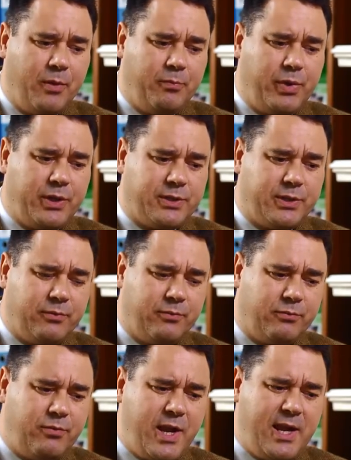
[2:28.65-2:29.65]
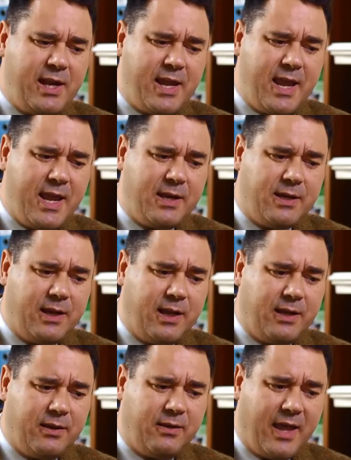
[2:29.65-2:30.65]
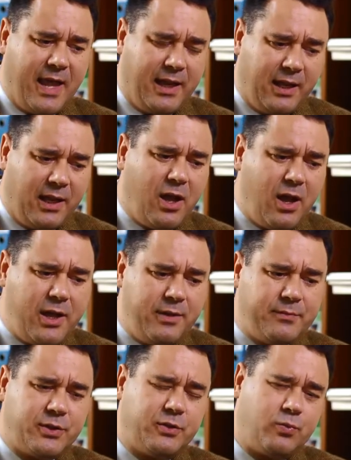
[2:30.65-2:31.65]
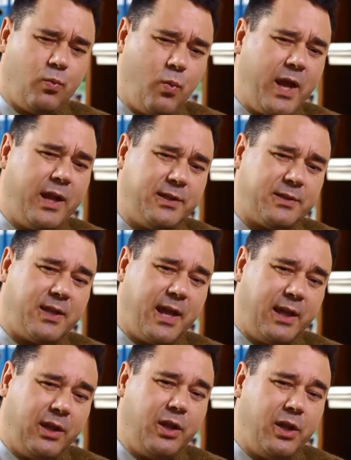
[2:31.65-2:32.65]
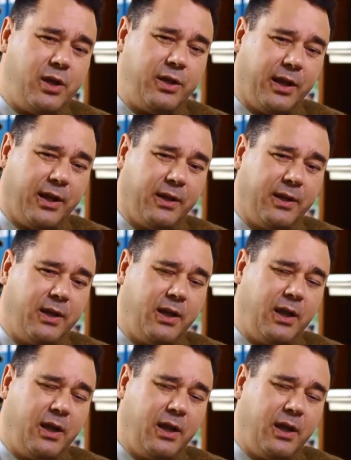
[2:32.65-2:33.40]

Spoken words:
but really in their lives as well as their learning,